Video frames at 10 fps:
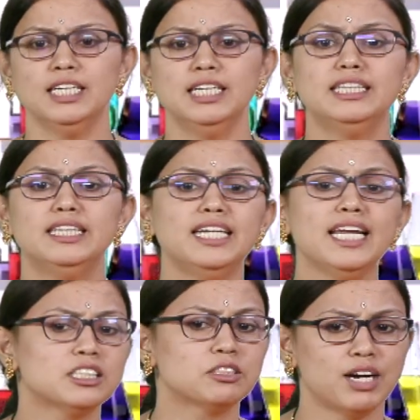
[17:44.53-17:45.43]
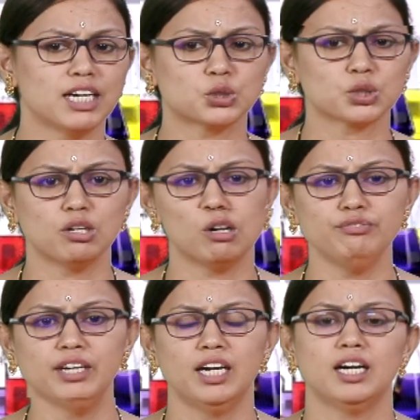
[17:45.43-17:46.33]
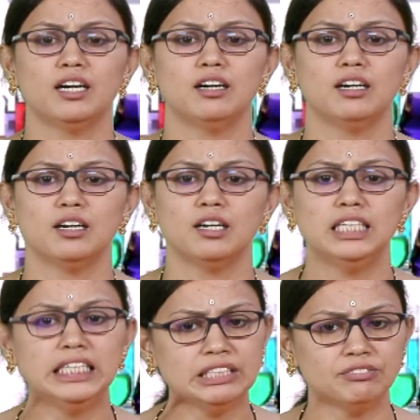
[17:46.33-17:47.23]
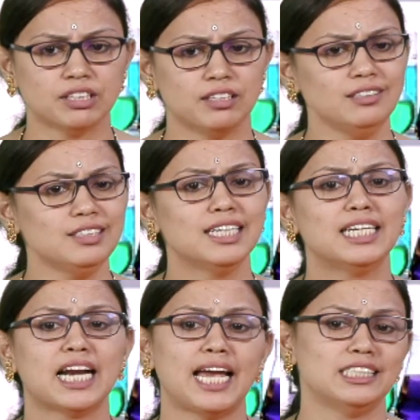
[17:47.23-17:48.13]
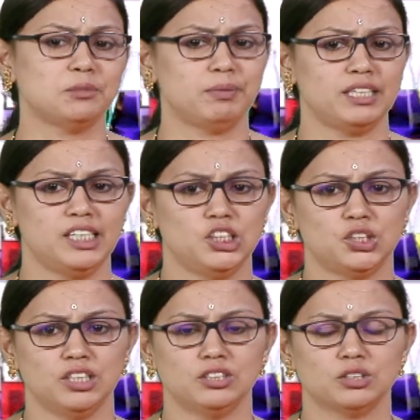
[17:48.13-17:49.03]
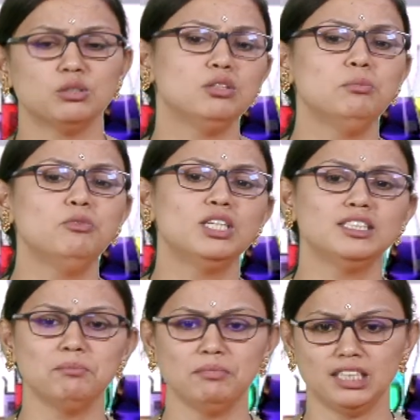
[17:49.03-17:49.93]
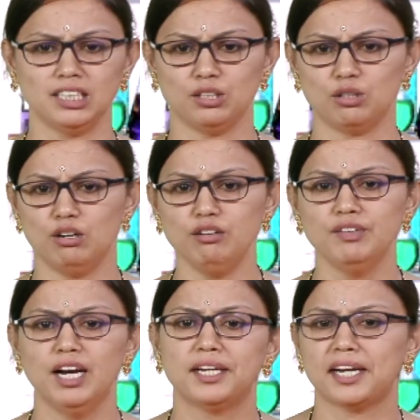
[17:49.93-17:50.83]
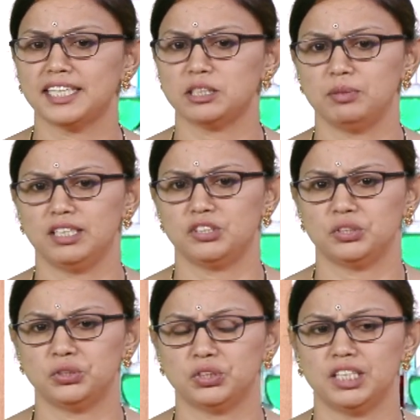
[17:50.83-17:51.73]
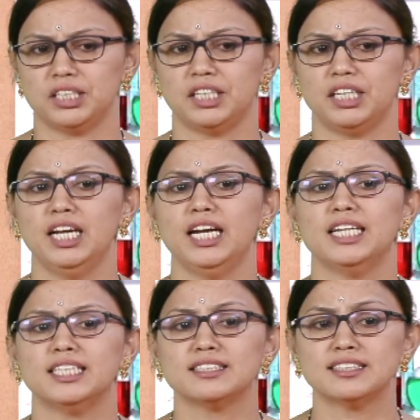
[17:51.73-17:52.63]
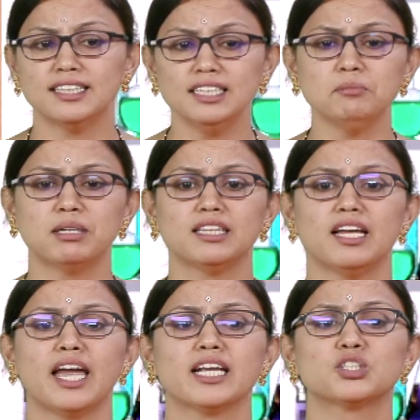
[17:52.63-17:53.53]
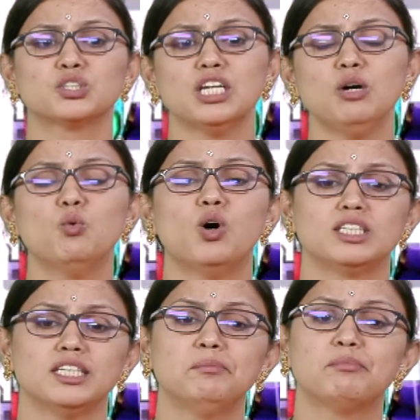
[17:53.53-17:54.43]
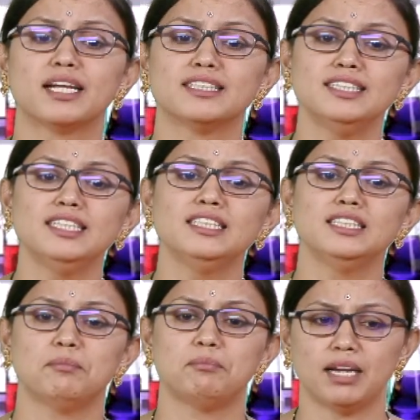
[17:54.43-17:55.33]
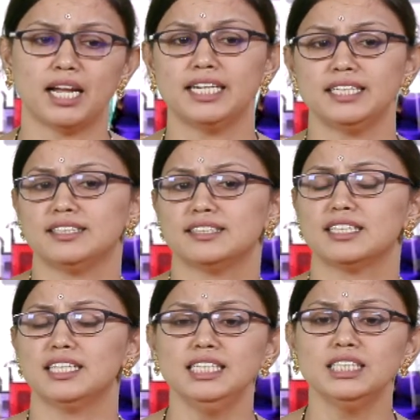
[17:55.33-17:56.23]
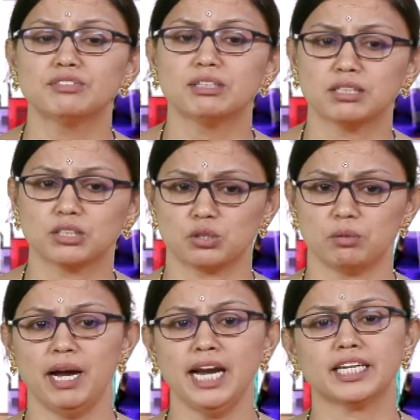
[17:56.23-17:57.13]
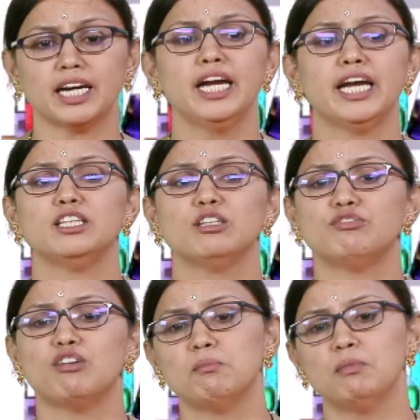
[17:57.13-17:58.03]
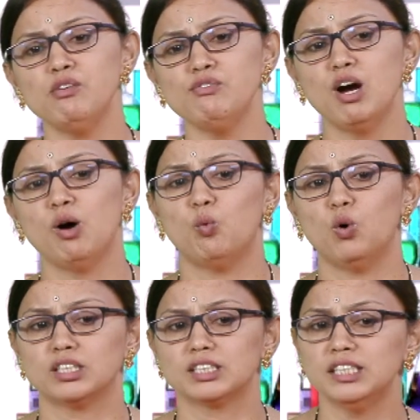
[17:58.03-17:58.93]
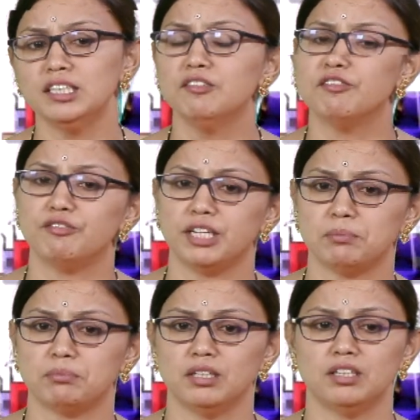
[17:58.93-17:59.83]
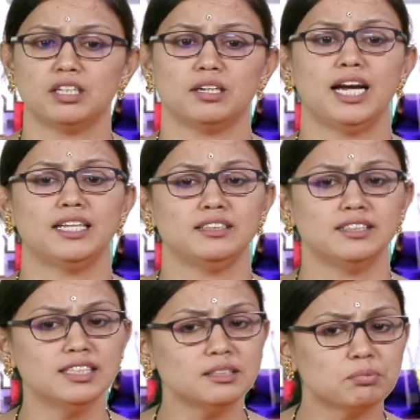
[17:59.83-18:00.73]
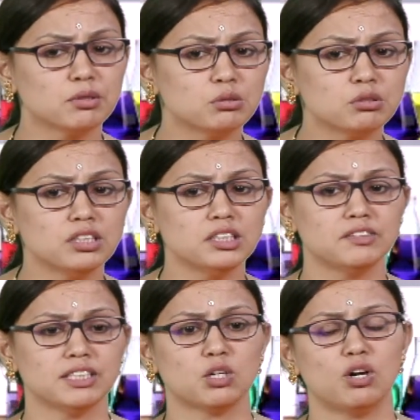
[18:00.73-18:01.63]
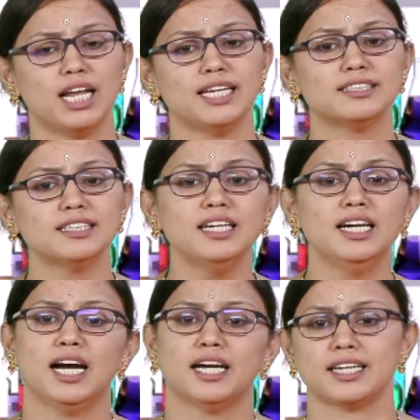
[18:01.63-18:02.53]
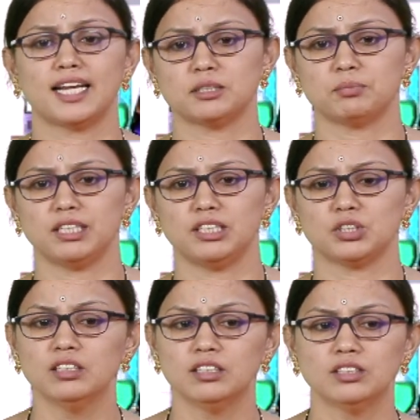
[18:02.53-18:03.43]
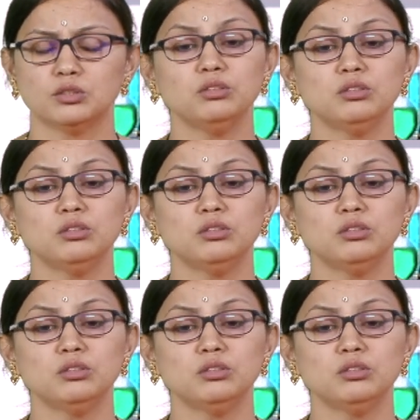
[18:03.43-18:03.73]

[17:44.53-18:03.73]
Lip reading: The next function of leaves is transpiration. So what is the meaning of transpiration, children? It is nothing but the extra water present in the plant is released from the stomata in the form of water vapor, and this process is called as a transpiration. So